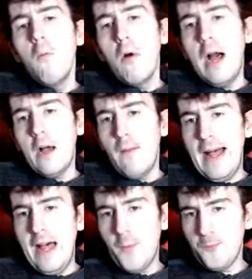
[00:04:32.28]
work
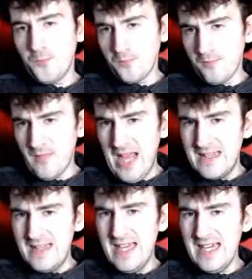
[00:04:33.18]
well
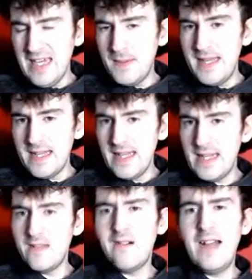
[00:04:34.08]
as a team, particularly
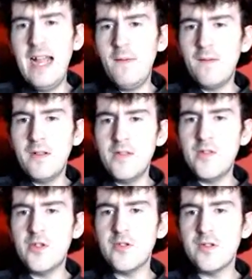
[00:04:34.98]
since not
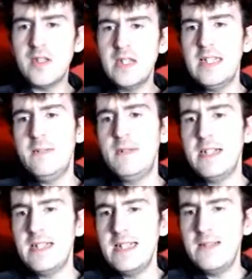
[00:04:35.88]
everyone's trusting,
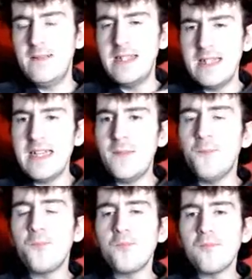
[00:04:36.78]
particularly in the
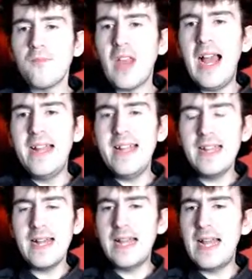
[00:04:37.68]
scheme. I
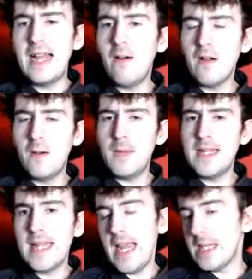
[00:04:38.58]
did like their little
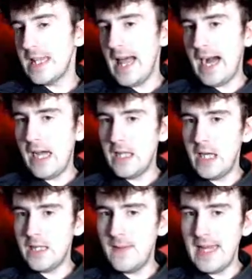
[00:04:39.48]
conversation they
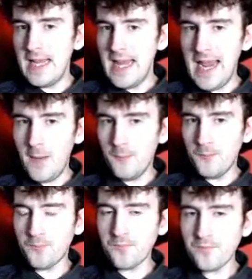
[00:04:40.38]
had at the beginning,
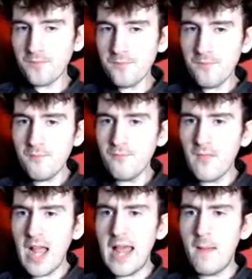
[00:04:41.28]

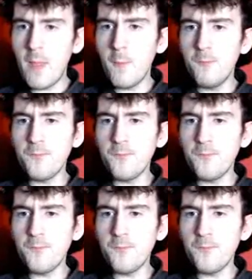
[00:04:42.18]
and